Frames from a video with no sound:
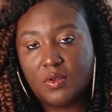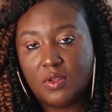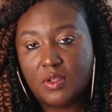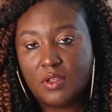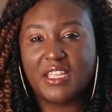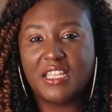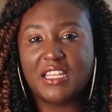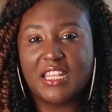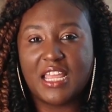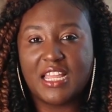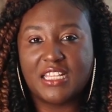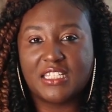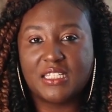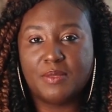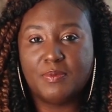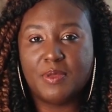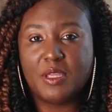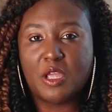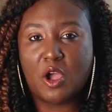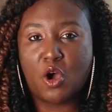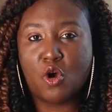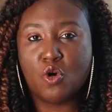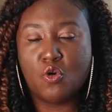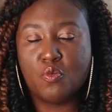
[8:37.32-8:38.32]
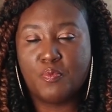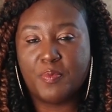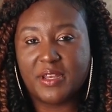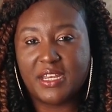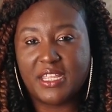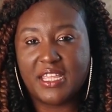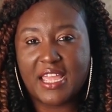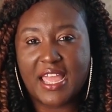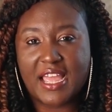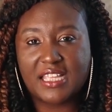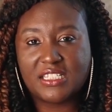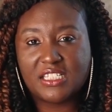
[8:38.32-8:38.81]
He likes to be open.
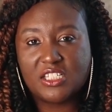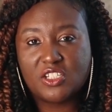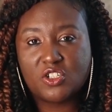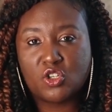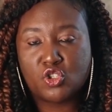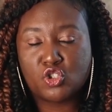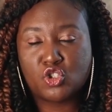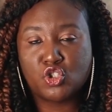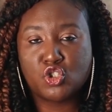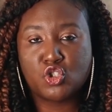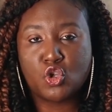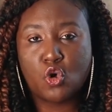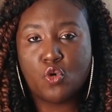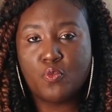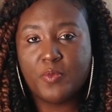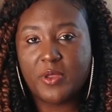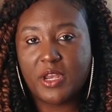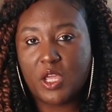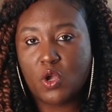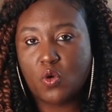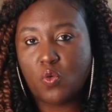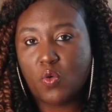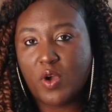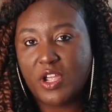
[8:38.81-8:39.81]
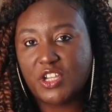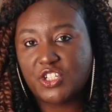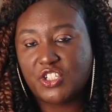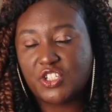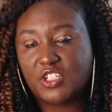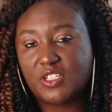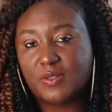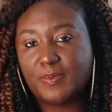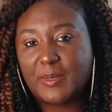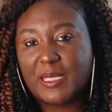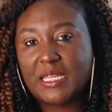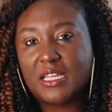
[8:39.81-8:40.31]
He asks her so many
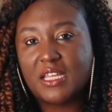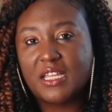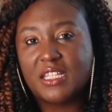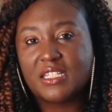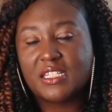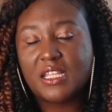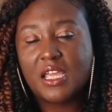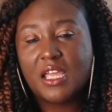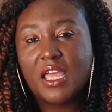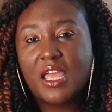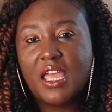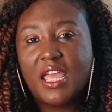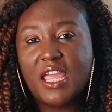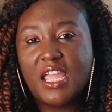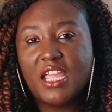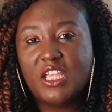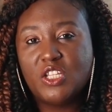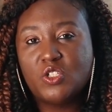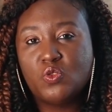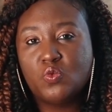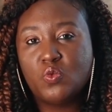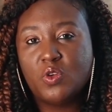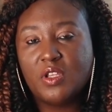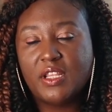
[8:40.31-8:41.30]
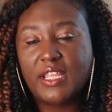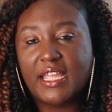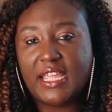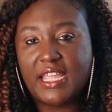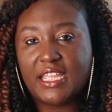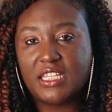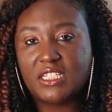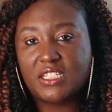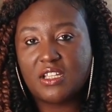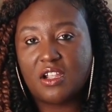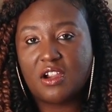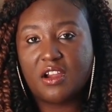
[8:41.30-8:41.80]
questions because he's really
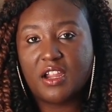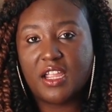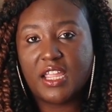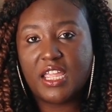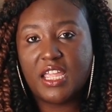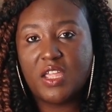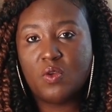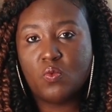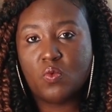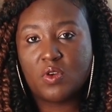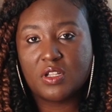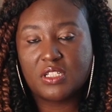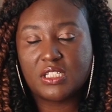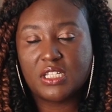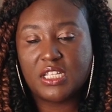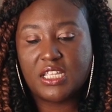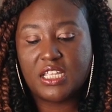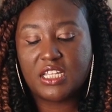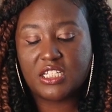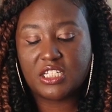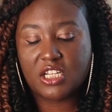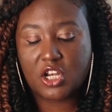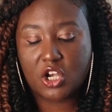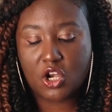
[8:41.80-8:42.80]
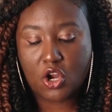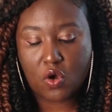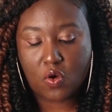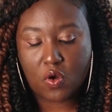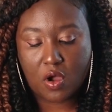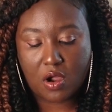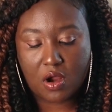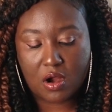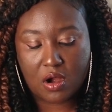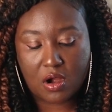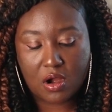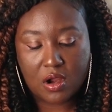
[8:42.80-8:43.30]
into her and he wants to get to know
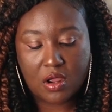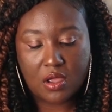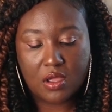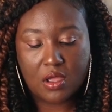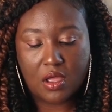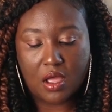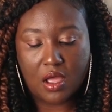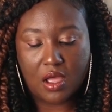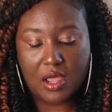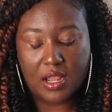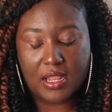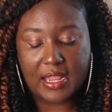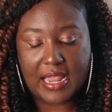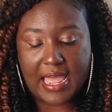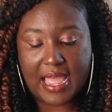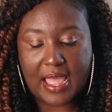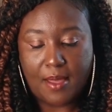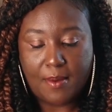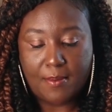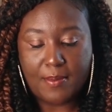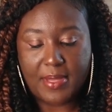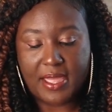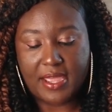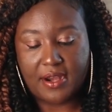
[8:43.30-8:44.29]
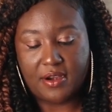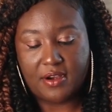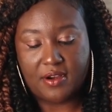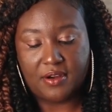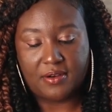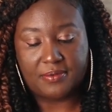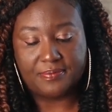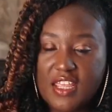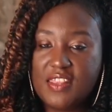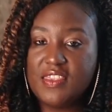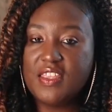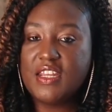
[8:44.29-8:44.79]
her a lot better.
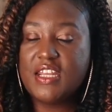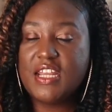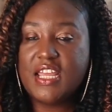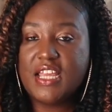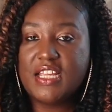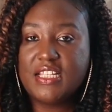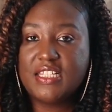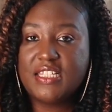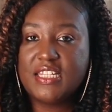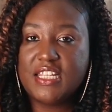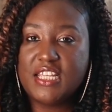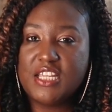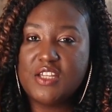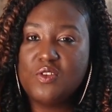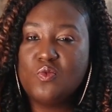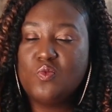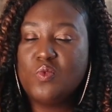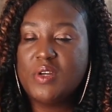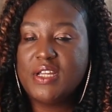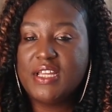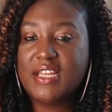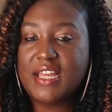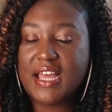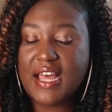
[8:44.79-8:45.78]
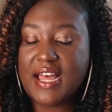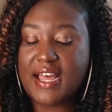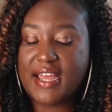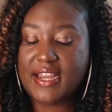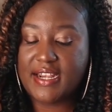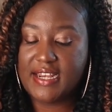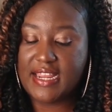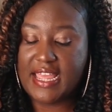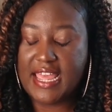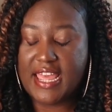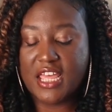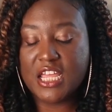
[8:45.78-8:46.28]
In the next scene, we got
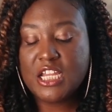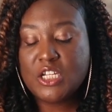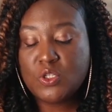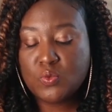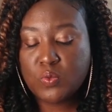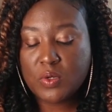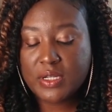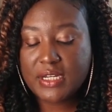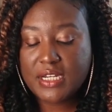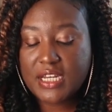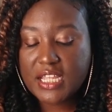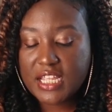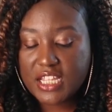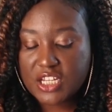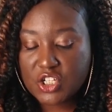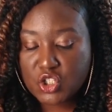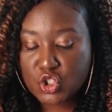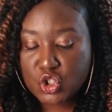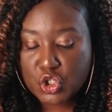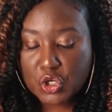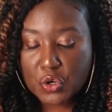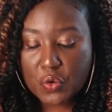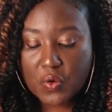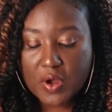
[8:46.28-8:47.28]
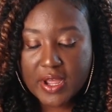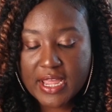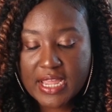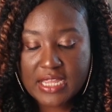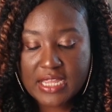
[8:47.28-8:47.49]
Edwin and Joy.